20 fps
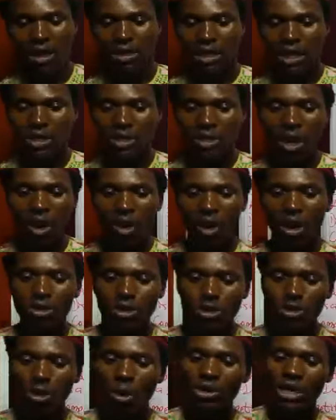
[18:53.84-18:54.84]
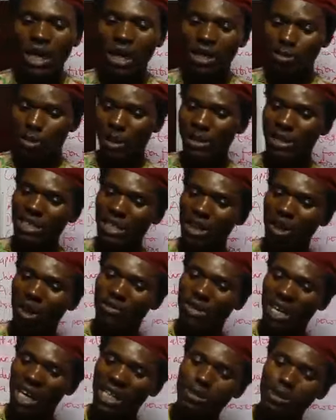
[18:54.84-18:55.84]
There is uncontrolled exploitation
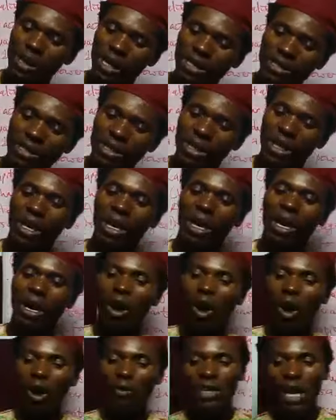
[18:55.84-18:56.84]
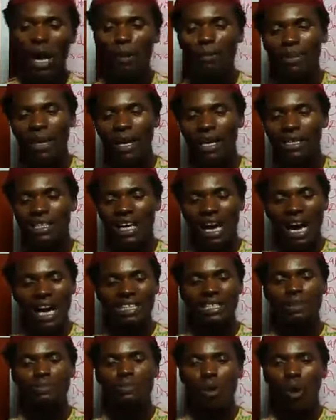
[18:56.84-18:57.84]
of the helpless
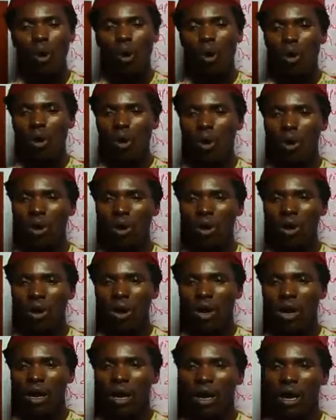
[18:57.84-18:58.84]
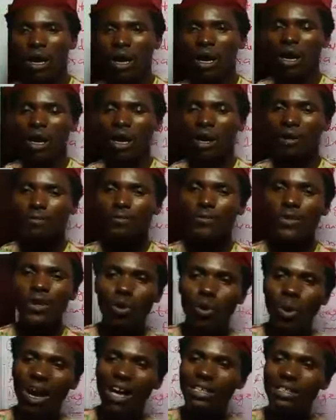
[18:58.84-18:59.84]
and the poor.
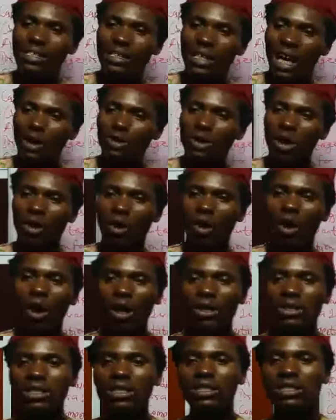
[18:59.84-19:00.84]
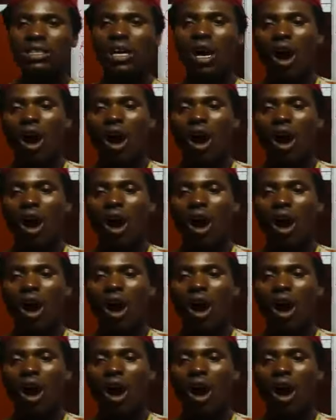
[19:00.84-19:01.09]
Frequent and recurring